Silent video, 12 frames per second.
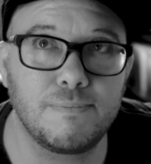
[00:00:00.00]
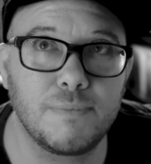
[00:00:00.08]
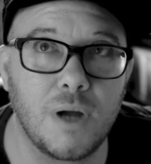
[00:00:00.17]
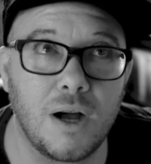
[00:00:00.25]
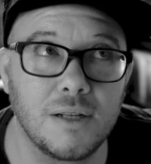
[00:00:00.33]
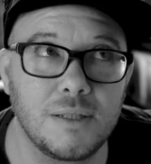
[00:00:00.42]

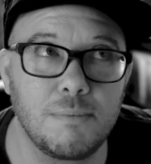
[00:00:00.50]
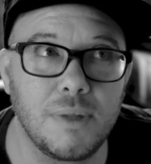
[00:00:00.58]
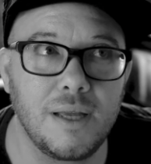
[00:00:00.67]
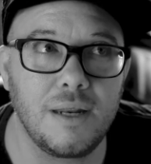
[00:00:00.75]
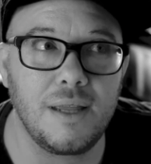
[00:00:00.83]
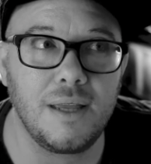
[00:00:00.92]

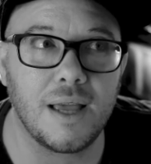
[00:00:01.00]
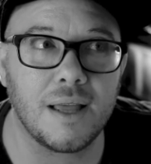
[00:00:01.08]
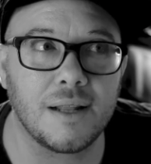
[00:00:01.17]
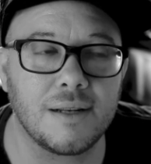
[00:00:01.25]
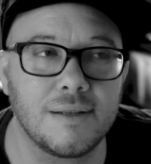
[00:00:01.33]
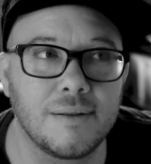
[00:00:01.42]
contemplating
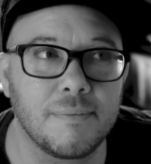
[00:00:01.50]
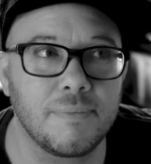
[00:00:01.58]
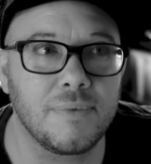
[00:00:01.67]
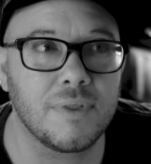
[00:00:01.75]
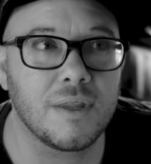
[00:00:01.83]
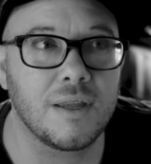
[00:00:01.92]
and
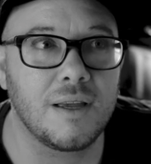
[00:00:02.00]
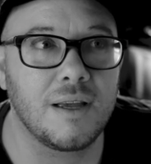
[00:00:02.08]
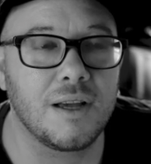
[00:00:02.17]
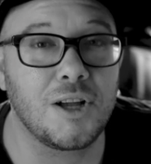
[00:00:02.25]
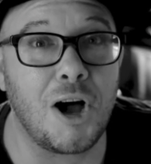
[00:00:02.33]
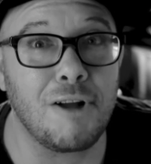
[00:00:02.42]

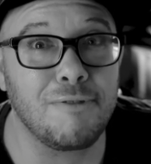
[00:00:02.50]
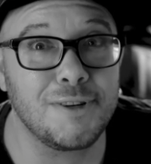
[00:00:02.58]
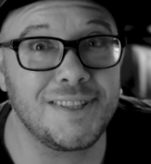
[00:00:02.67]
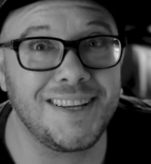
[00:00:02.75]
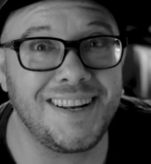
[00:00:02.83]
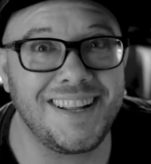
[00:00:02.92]

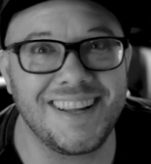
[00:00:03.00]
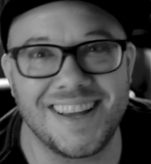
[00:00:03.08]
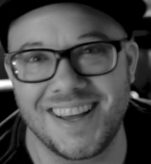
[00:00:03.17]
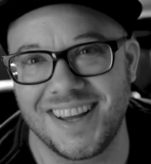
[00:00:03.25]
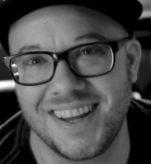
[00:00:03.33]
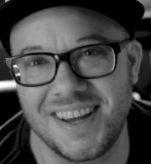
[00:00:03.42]
conversating
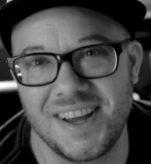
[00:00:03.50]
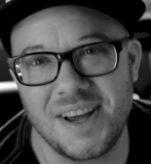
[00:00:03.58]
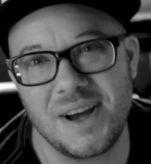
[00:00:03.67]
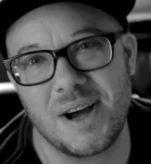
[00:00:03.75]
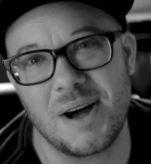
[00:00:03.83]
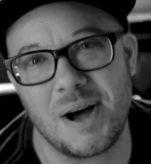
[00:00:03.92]

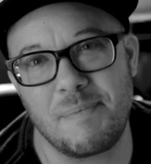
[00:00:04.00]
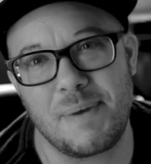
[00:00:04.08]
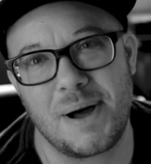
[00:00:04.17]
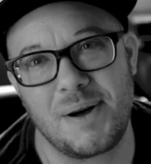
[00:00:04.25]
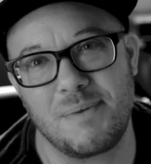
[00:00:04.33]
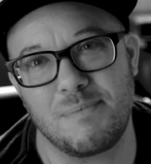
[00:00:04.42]

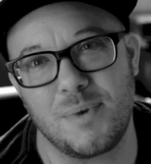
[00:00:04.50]
about